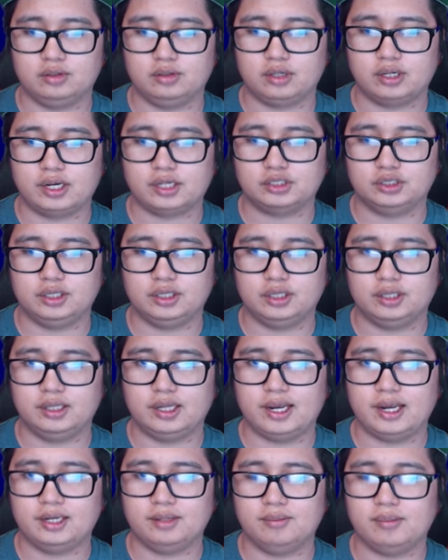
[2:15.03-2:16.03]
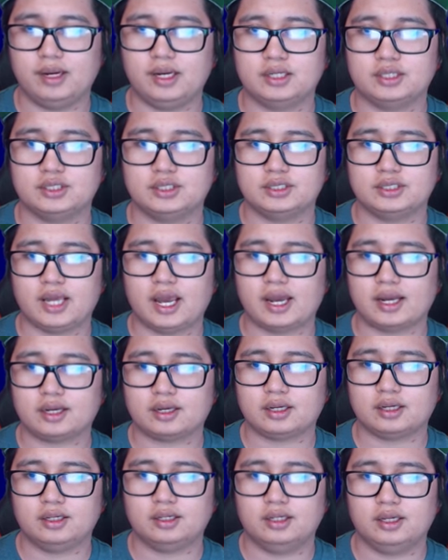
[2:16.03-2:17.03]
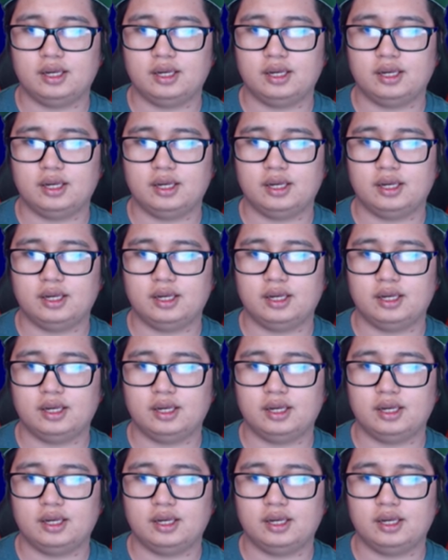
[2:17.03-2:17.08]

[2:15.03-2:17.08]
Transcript: You can actually Landmine stack